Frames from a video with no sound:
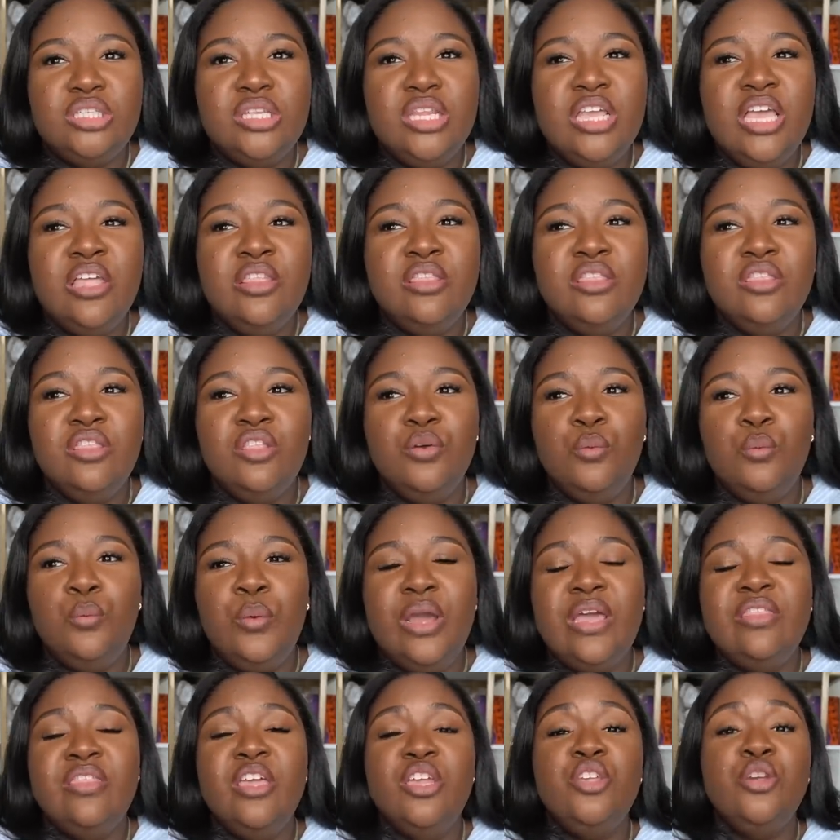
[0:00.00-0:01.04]
in the
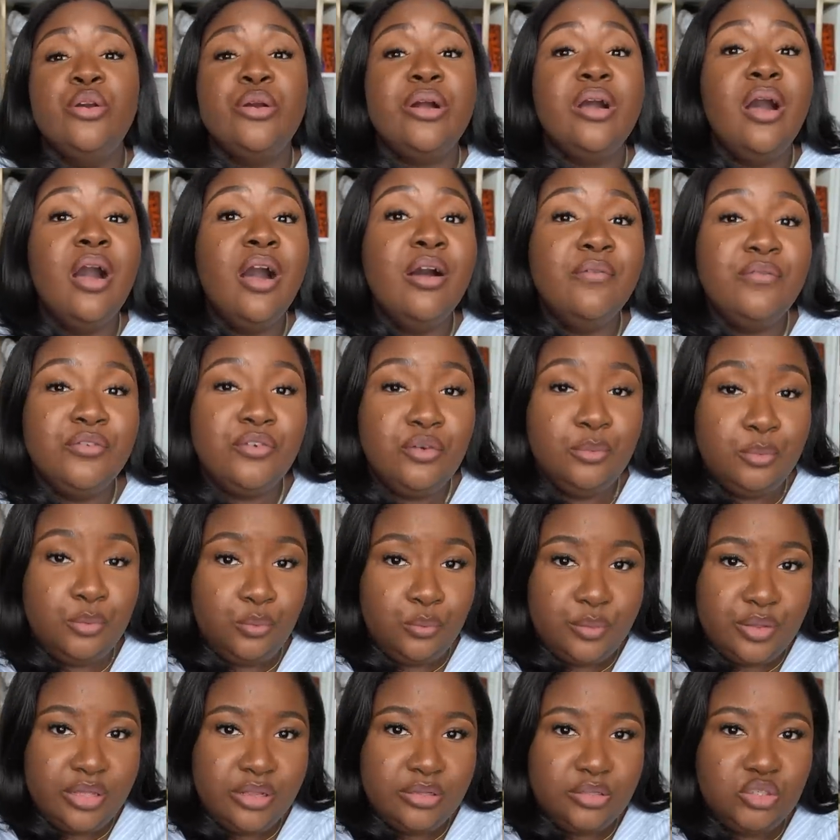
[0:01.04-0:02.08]
way that you're
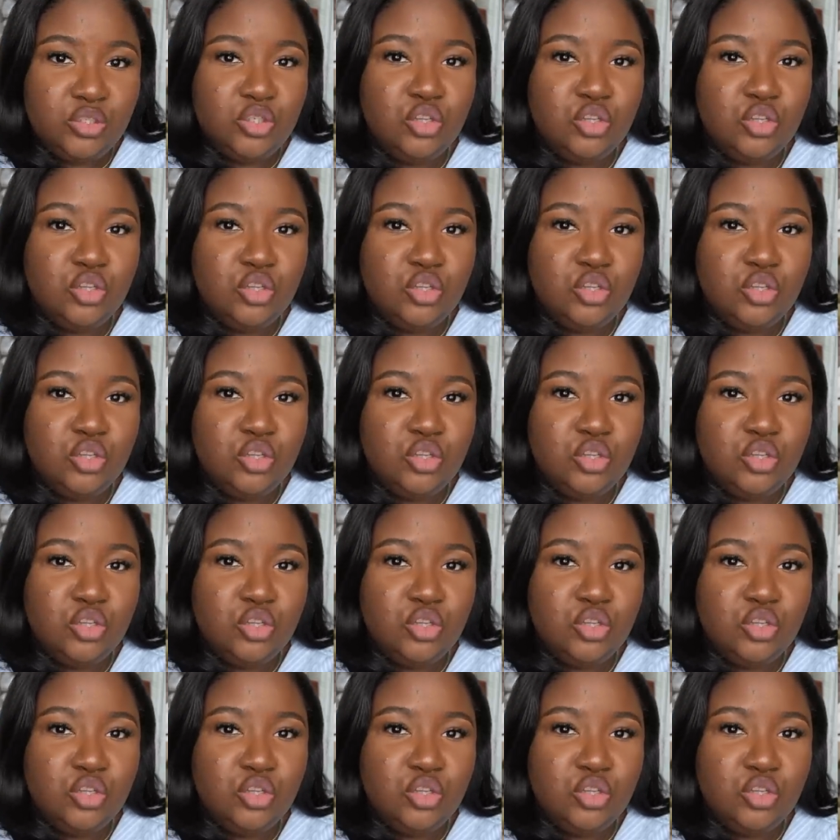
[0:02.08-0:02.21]
comfortable with,